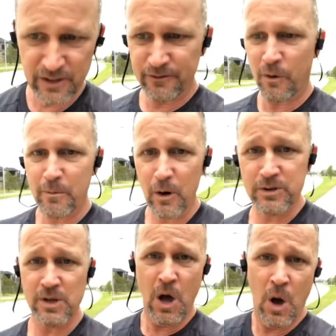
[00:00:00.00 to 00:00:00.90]
foremost,
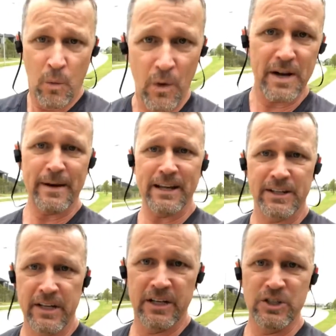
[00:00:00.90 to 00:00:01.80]
what am I going
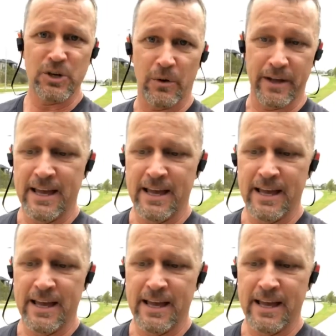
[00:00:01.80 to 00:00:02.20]
to enjoy?